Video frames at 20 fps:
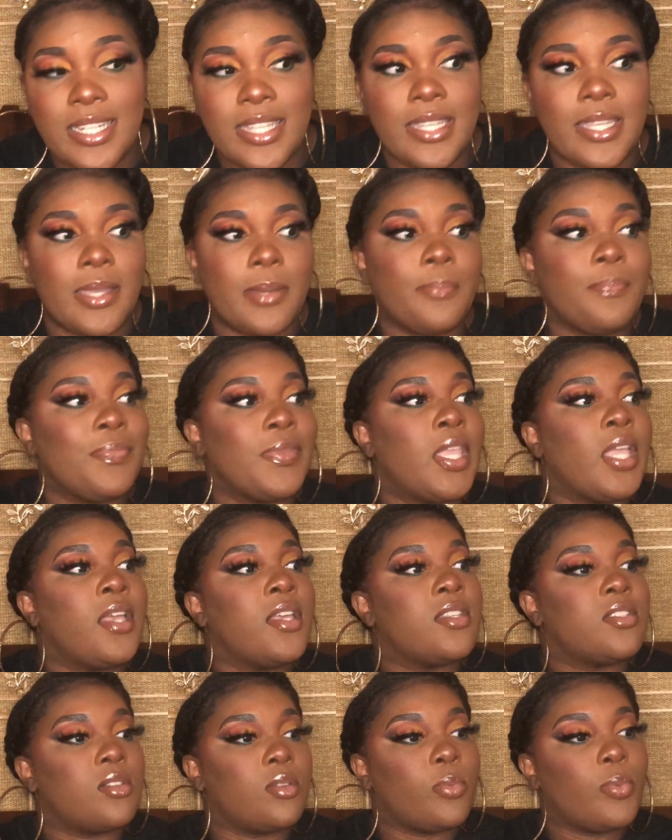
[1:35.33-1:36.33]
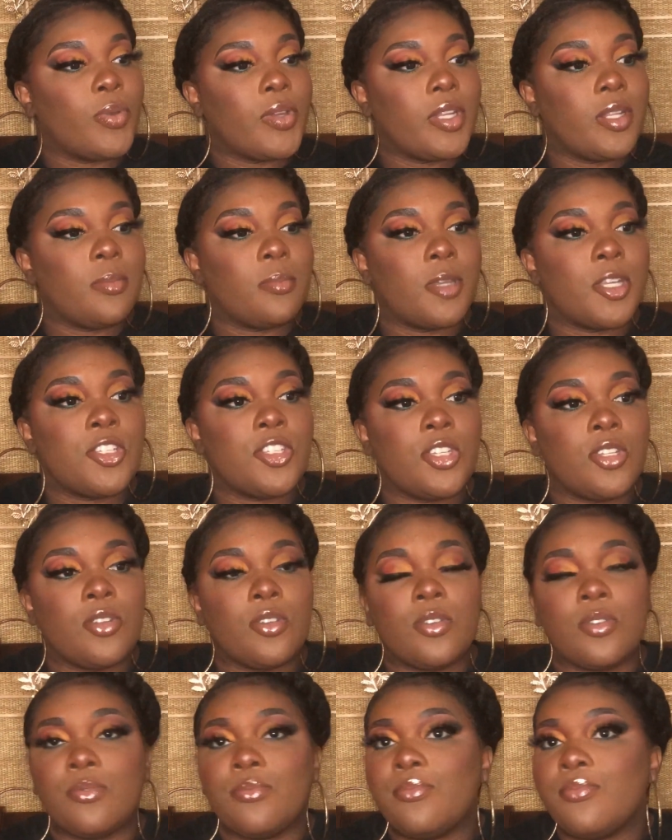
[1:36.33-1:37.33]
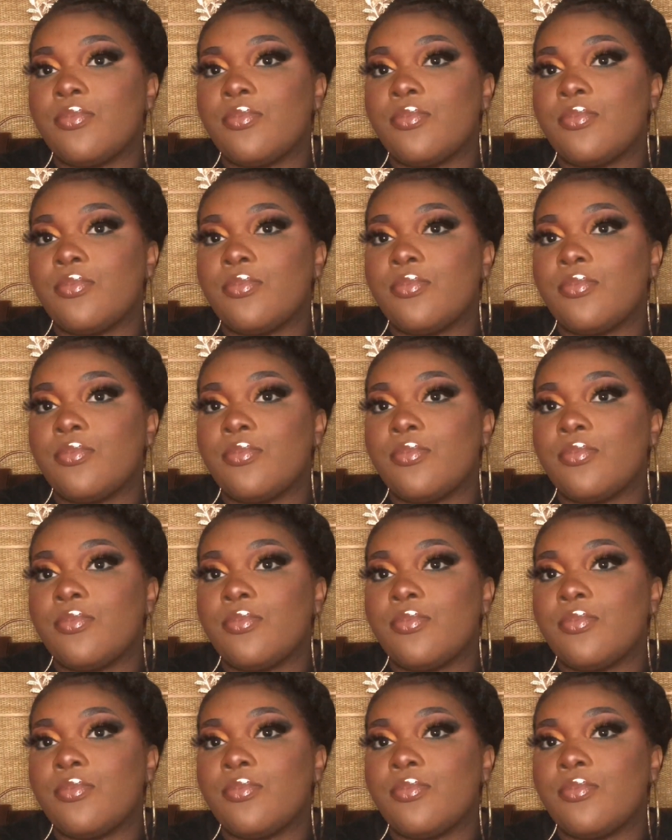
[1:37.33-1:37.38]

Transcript: a.m. So pretty much, you know,